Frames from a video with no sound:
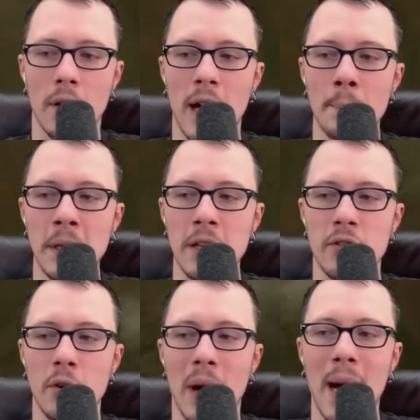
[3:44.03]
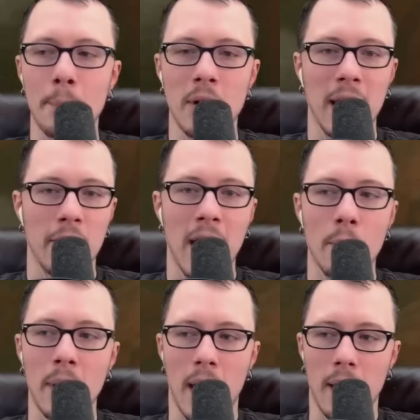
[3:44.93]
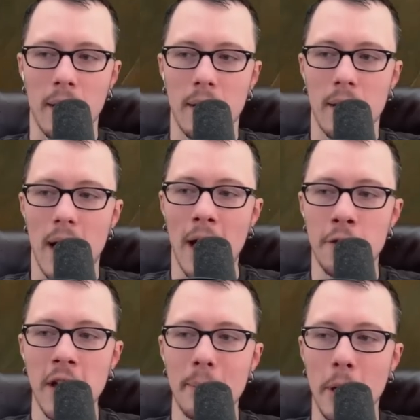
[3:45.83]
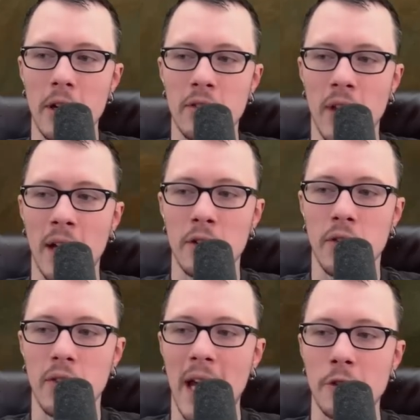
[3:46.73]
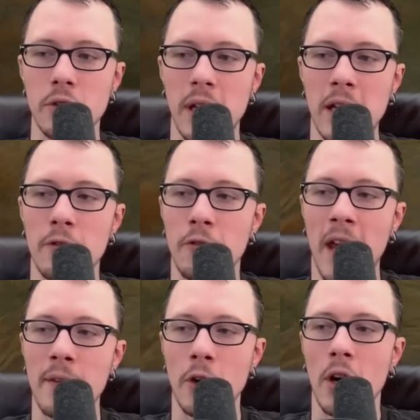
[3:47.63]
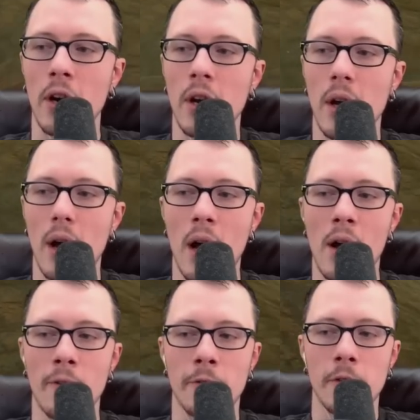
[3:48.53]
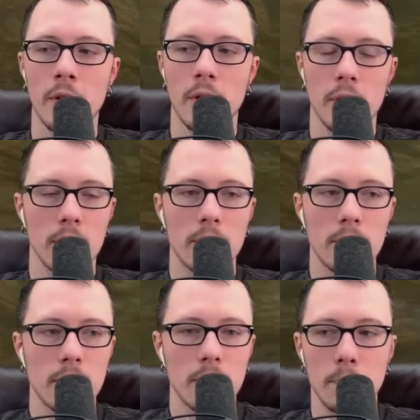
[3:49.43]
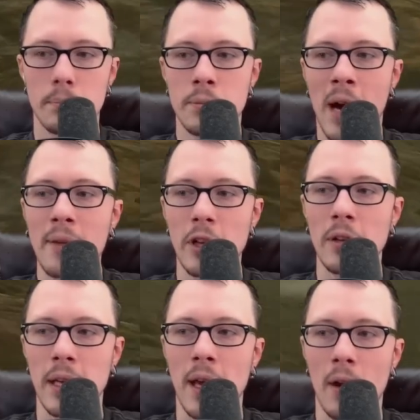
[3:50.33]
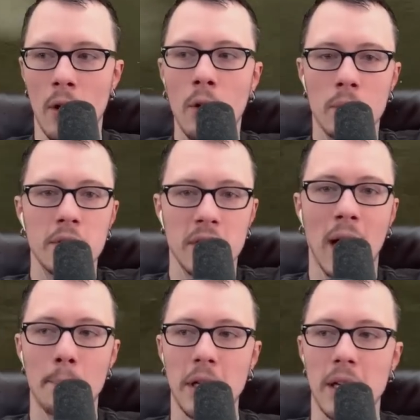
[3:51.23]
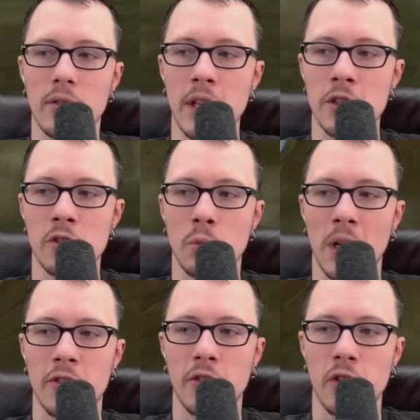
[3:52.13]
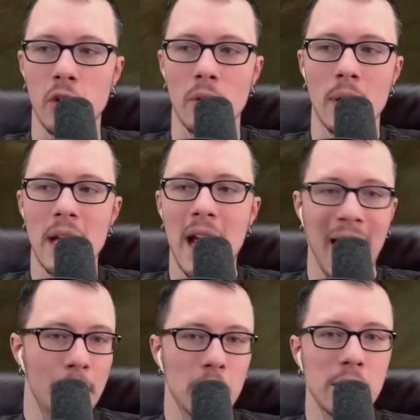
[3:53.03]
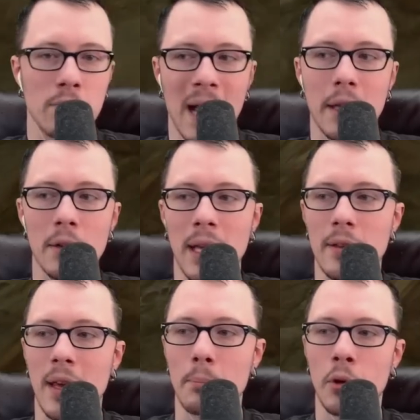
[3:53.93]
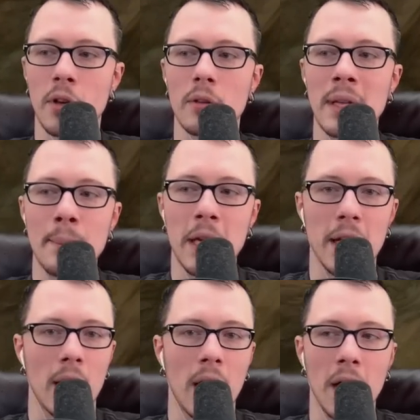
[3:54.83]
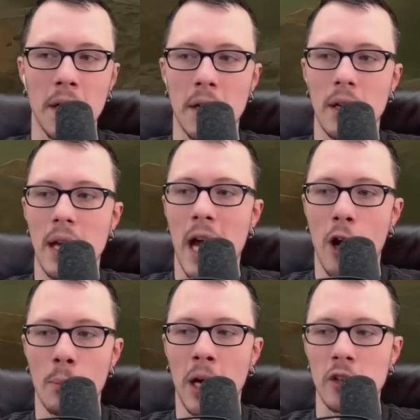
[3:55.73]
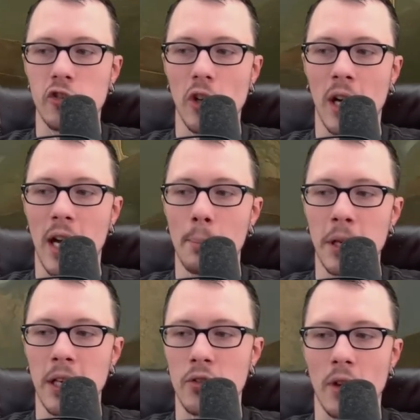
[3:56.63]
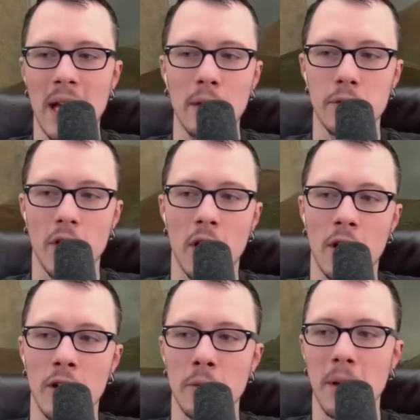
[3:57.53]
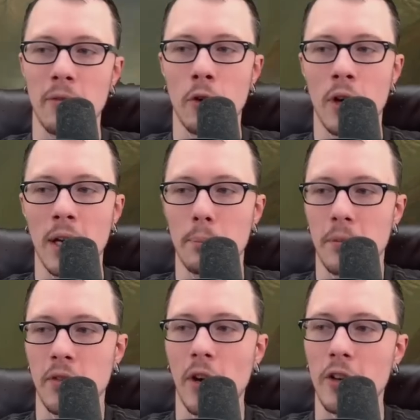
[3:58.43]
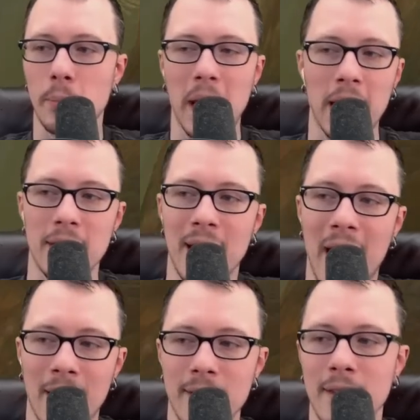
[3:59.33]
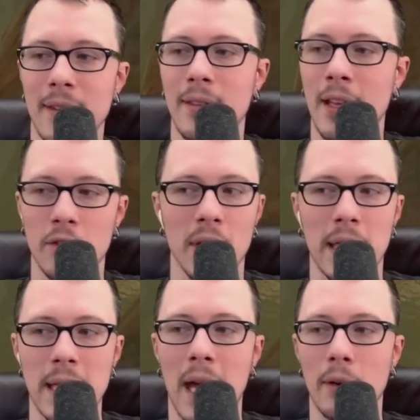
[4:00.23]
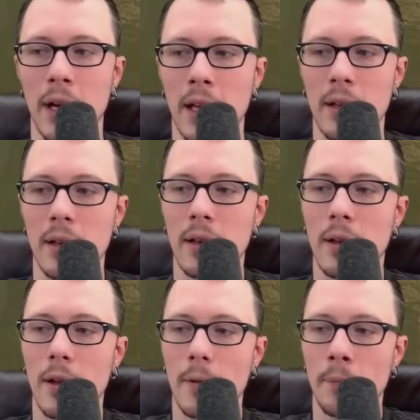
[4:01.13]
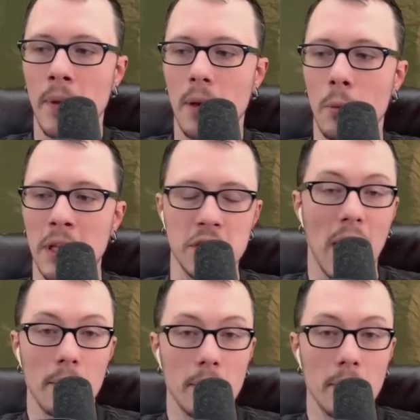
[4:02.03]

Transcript: companies to operate that way. I think Bernie Sanders is actually in favor of privately owned companies. He just wants to heavily regulate them, put a limit on how much a company is allowed to earn before it starts paying in taxes and things like that, right? Which